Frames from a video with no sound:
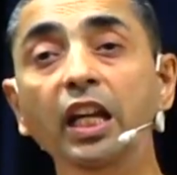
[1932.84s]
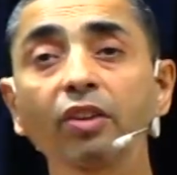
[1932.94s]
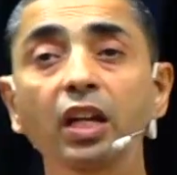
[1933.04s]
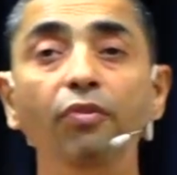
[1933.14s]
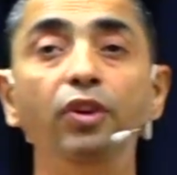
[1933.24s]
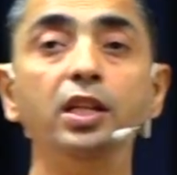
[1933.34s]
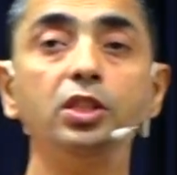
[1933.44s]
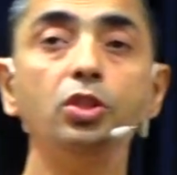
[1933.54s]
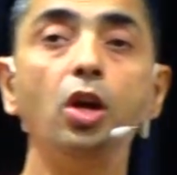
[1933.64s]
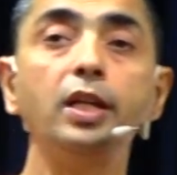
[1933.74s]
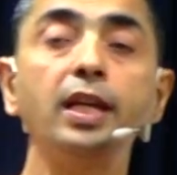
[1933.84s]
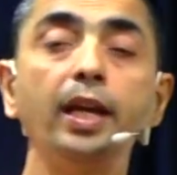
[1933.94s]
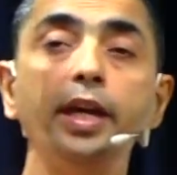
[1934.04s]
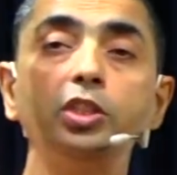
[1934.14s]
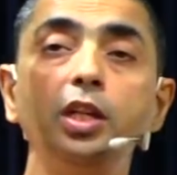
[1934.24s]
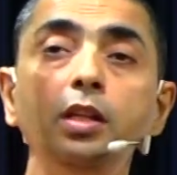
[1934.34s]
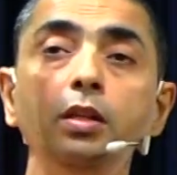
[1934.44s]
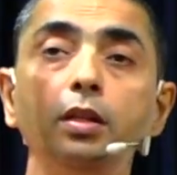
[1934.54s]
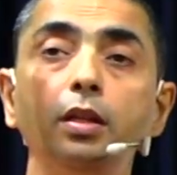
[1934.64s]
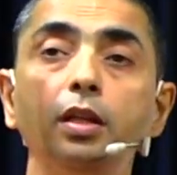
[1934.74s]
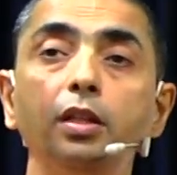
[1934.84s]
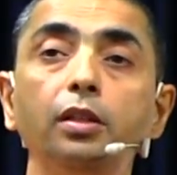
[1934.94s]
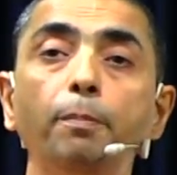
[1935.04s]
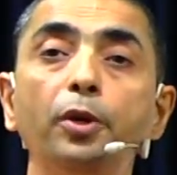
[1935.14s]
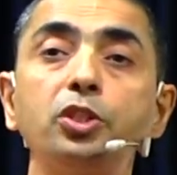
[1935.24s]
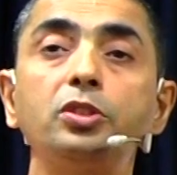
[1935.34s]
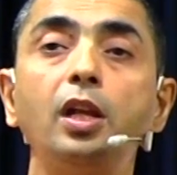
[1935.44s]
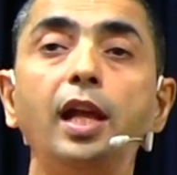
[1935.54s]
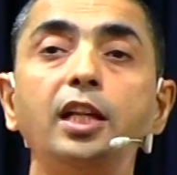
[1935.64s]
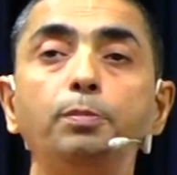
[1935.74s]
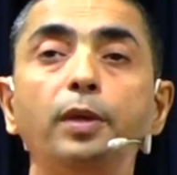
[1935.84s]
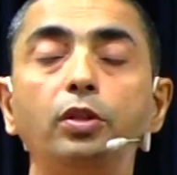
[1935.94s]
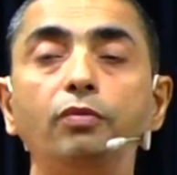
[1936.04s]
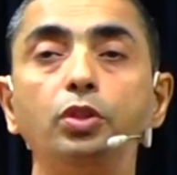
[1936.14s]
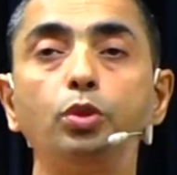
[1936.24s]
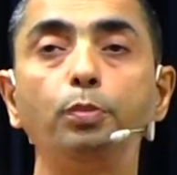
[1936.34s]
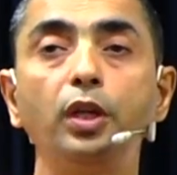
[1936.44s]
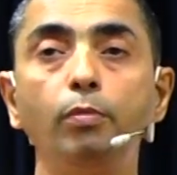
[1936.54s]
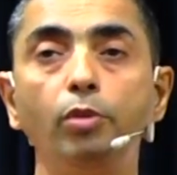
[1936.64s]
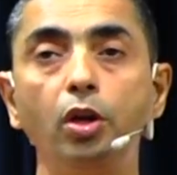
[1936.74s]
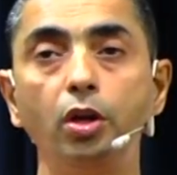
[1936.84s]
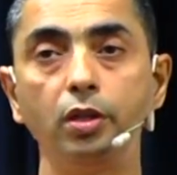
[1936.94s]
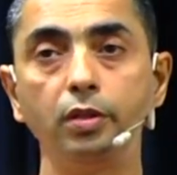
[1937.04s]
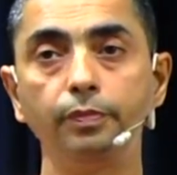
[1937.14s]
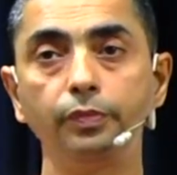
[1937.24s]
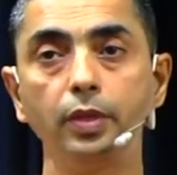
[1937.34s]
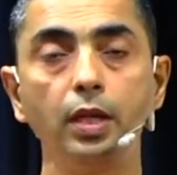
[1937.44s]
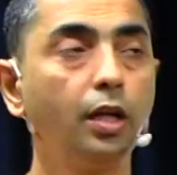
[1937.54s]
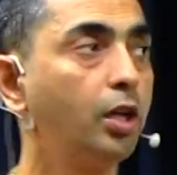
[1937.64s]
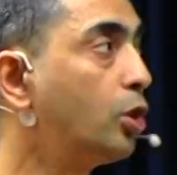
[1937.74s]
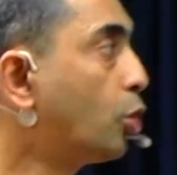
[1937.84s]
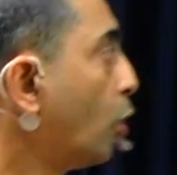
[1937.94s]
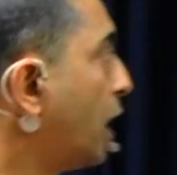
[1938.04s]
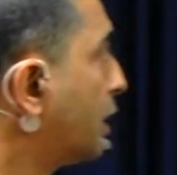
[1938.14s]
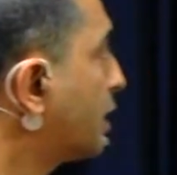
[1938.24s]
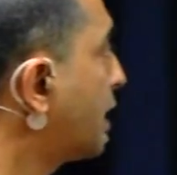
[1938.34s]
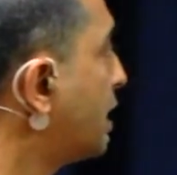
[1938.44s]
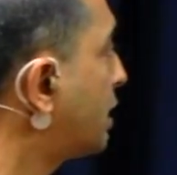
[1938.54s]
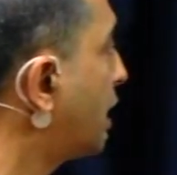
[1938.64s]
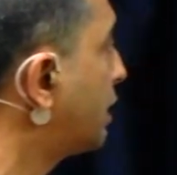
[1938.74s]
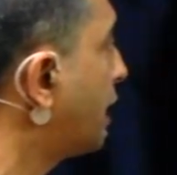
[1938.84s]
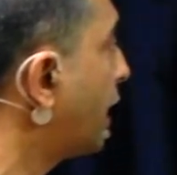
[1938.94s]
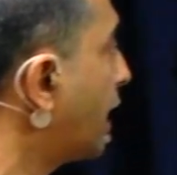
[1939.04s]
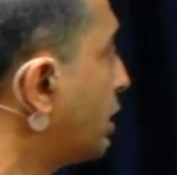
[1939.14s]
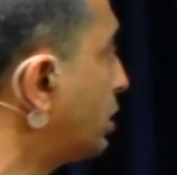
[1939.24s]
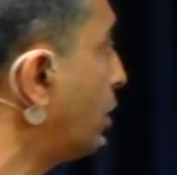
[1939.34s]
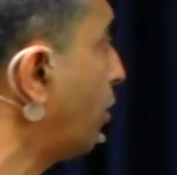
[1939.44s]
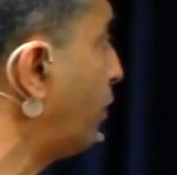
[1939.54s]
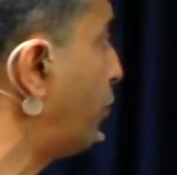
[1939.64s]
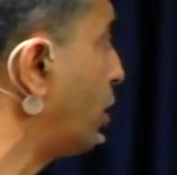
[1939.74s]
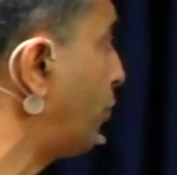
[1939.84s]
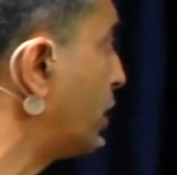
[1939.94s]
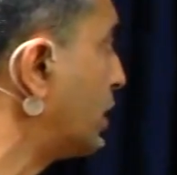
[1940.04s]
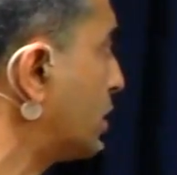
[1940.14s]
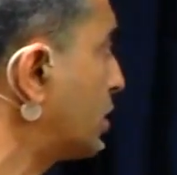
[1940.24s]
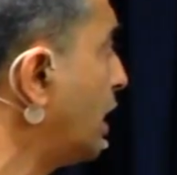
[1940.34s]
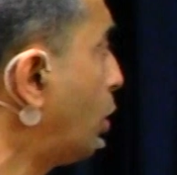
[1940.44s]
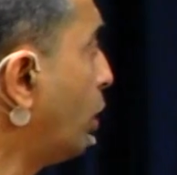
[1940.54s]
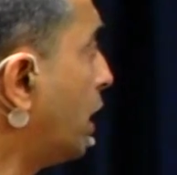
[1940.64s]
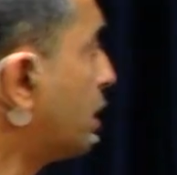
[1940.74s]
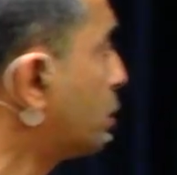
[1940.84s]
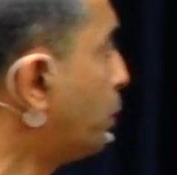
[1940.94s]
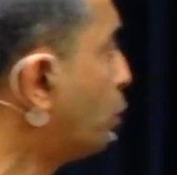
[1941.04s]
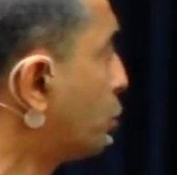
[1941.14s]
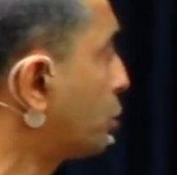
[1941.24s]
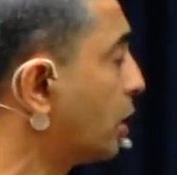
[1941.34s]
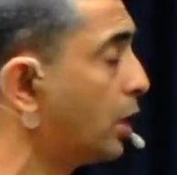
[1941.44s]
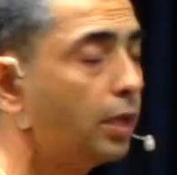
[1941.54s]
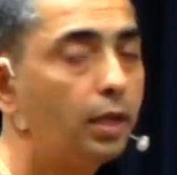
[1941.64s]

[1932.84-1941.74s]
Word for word: Even if he is not engaged in the personal aspect of the Supreme Lord, controlling the senses, engaged in welfare of others, equally disposed,